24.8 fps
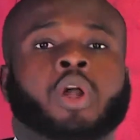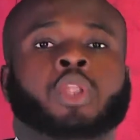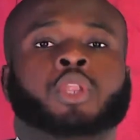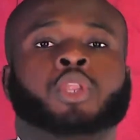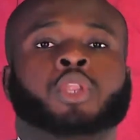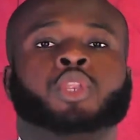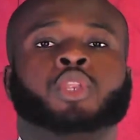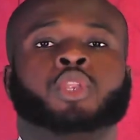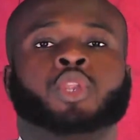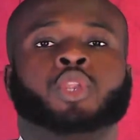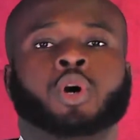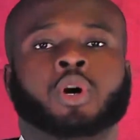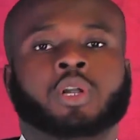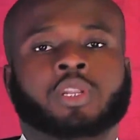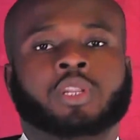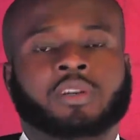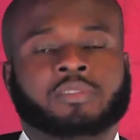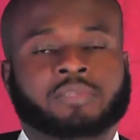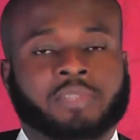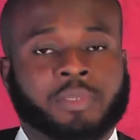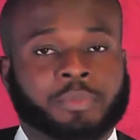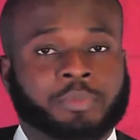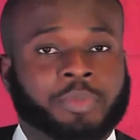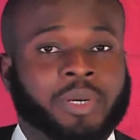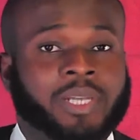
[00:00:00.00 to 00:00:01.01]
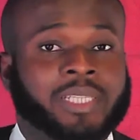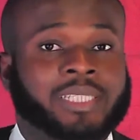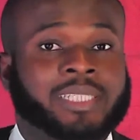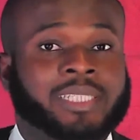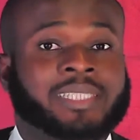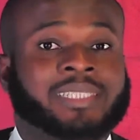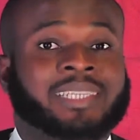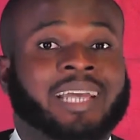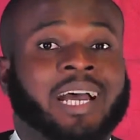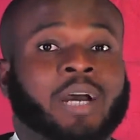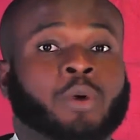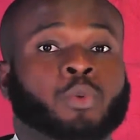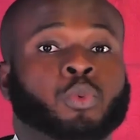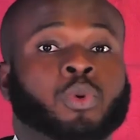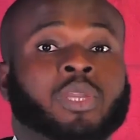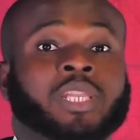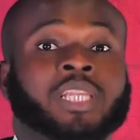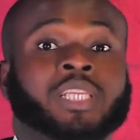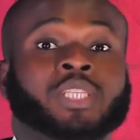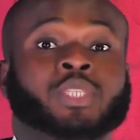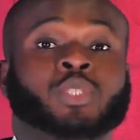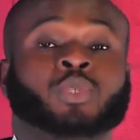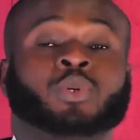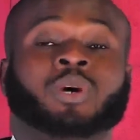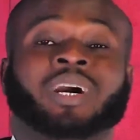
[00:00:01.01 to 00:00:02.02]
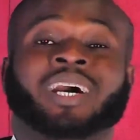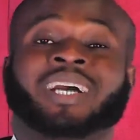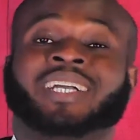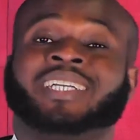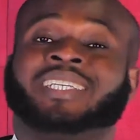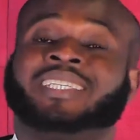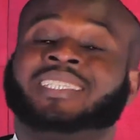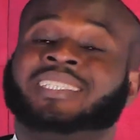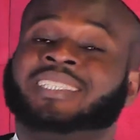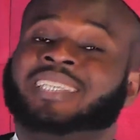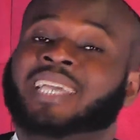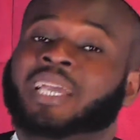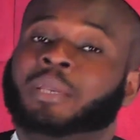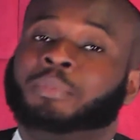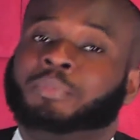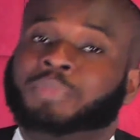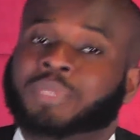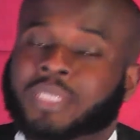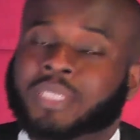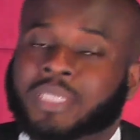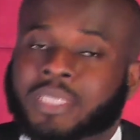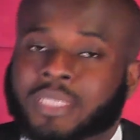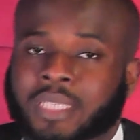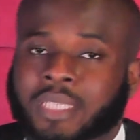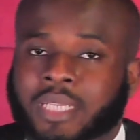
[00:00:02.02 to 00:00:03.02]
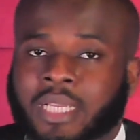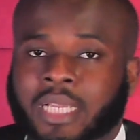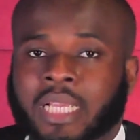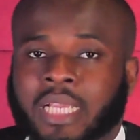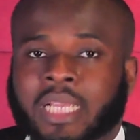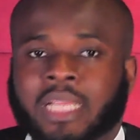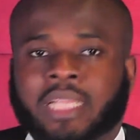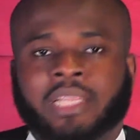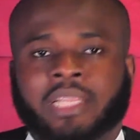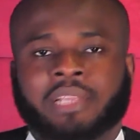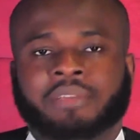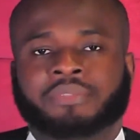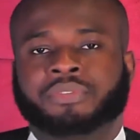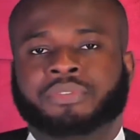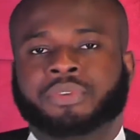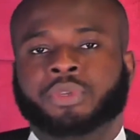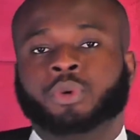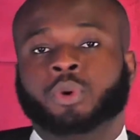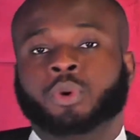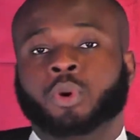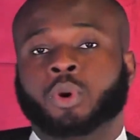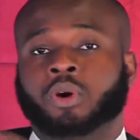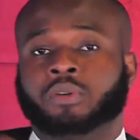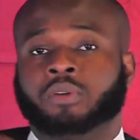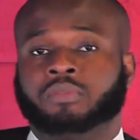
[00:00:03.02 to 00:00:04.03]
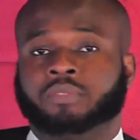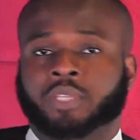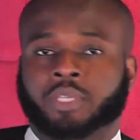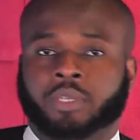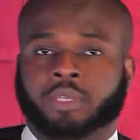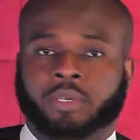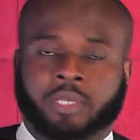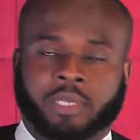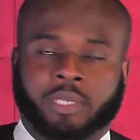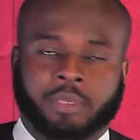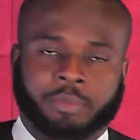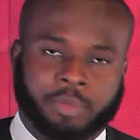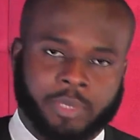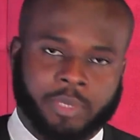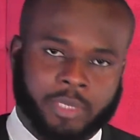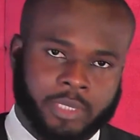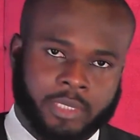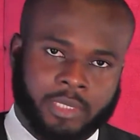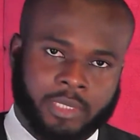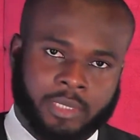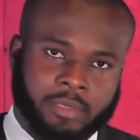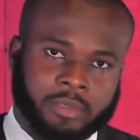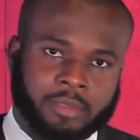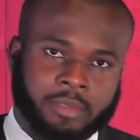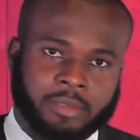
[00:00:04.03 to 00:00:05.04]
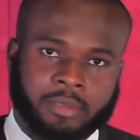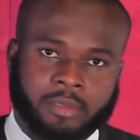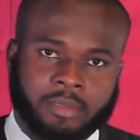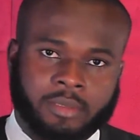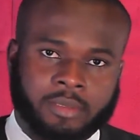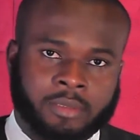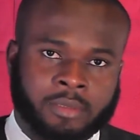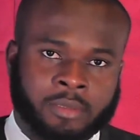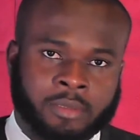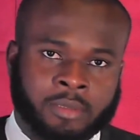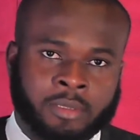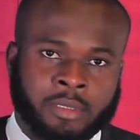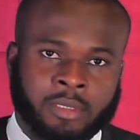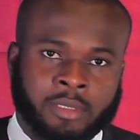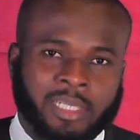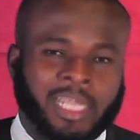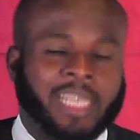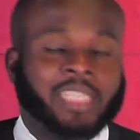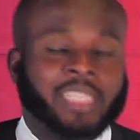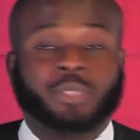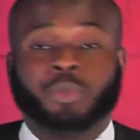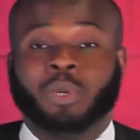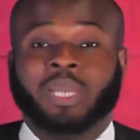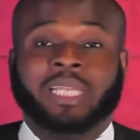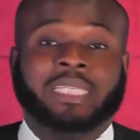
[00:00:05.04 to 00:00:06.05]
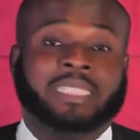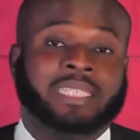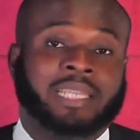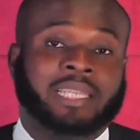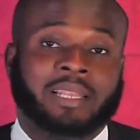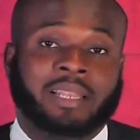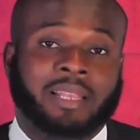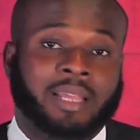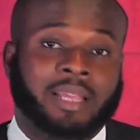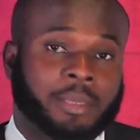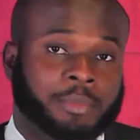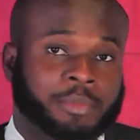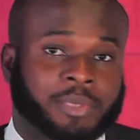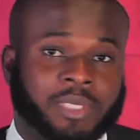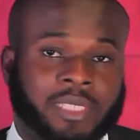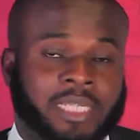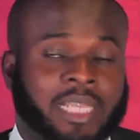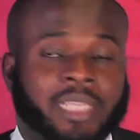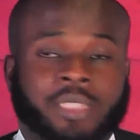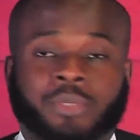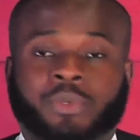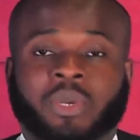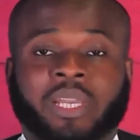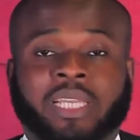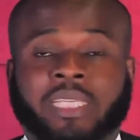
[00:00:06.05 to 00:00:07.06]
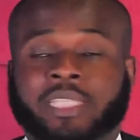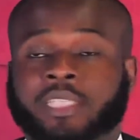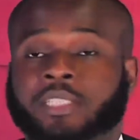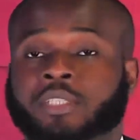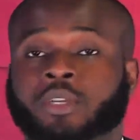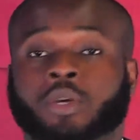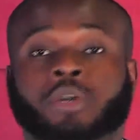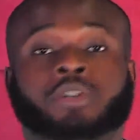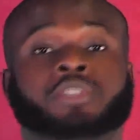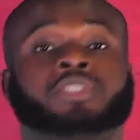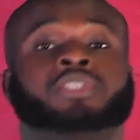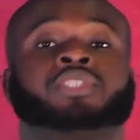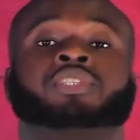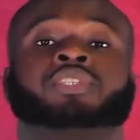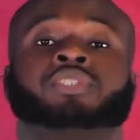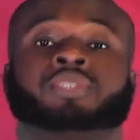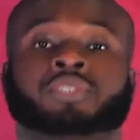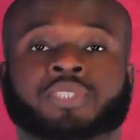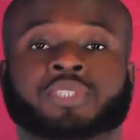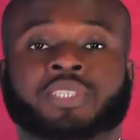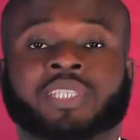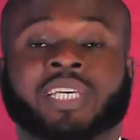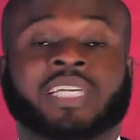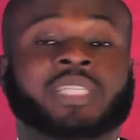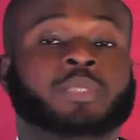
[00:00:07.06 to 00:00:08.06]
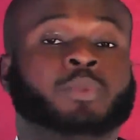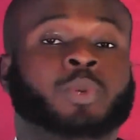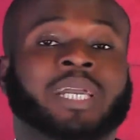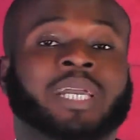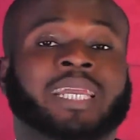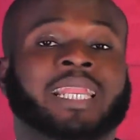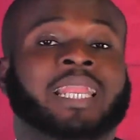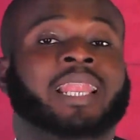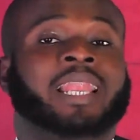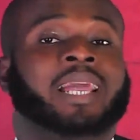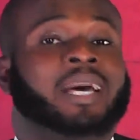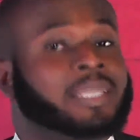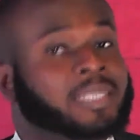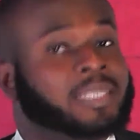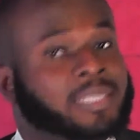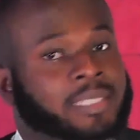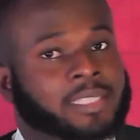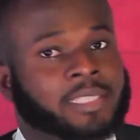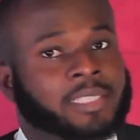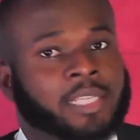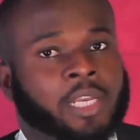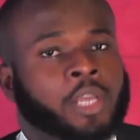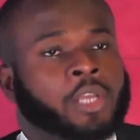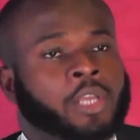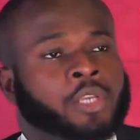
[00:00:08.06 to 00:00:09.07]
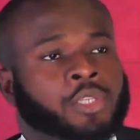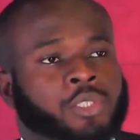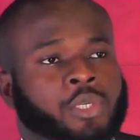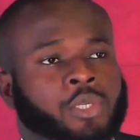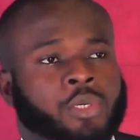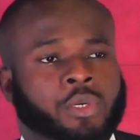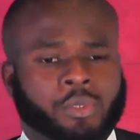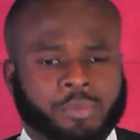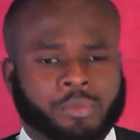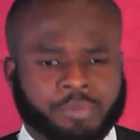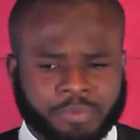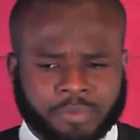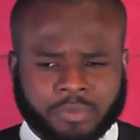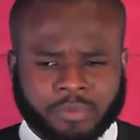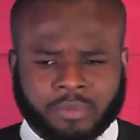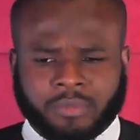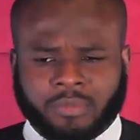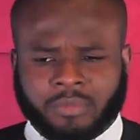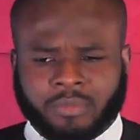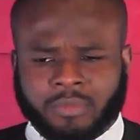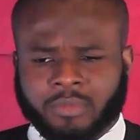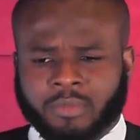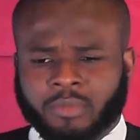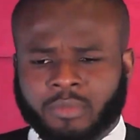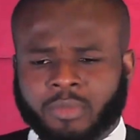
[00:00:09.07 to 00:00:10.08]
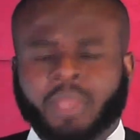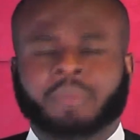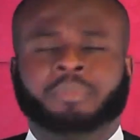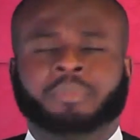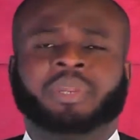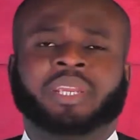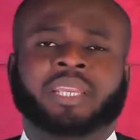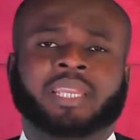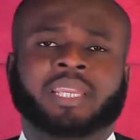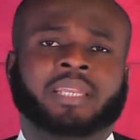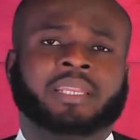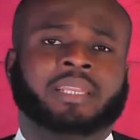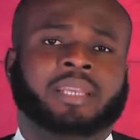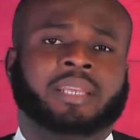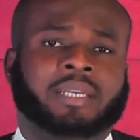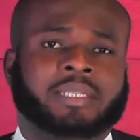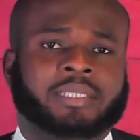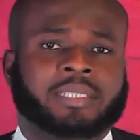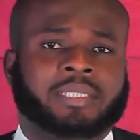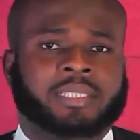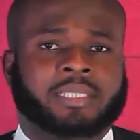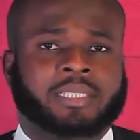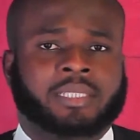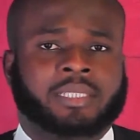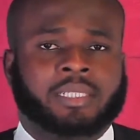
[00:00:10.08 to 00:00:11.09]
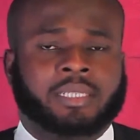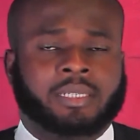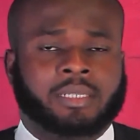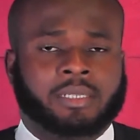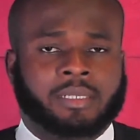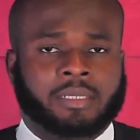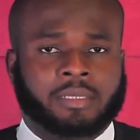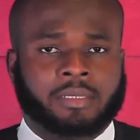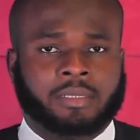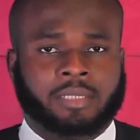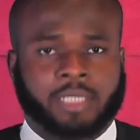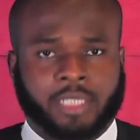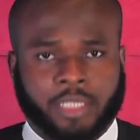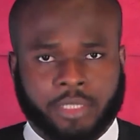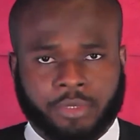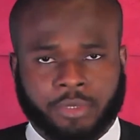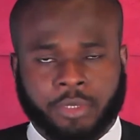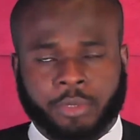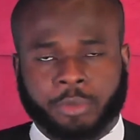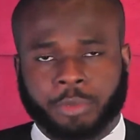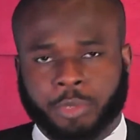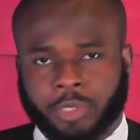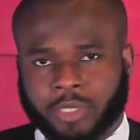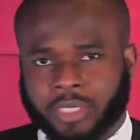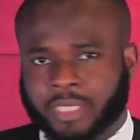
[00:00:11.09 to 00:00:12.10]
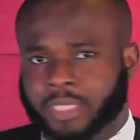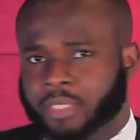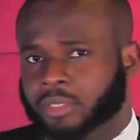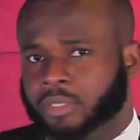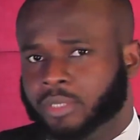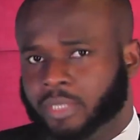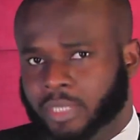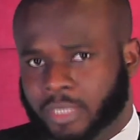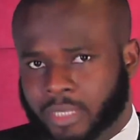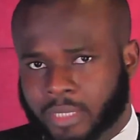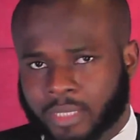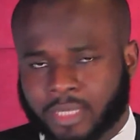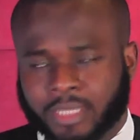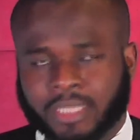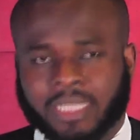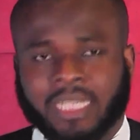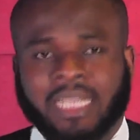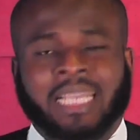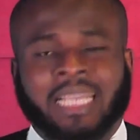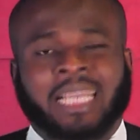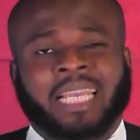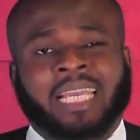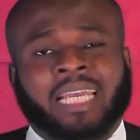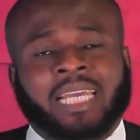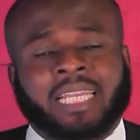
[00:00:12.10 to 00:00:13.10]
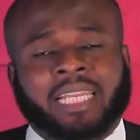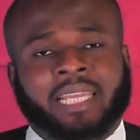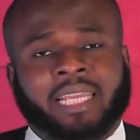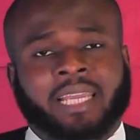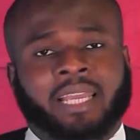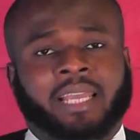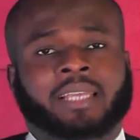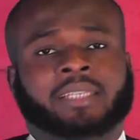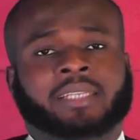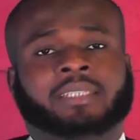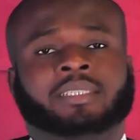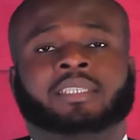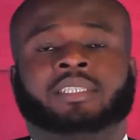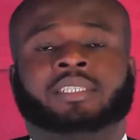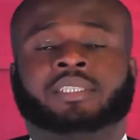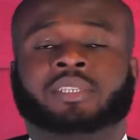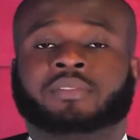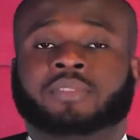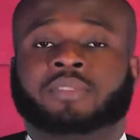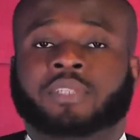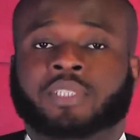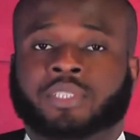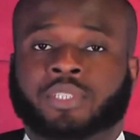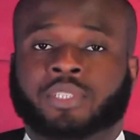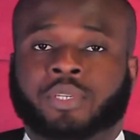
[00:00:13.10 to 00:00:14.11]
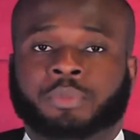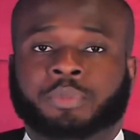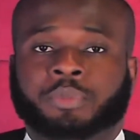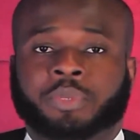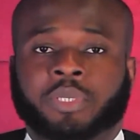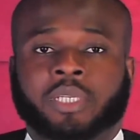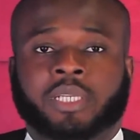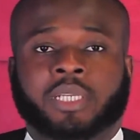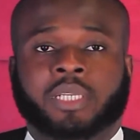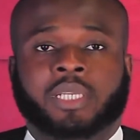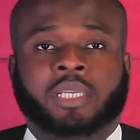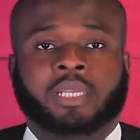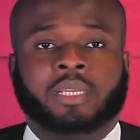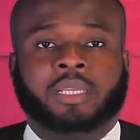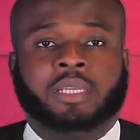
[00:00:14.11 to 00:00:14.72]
none of the parties are willing to accept the view of the other person. That's why it elapses, that's why it continues, that's why it lasts. So, bringing that description into this, the essence of this topic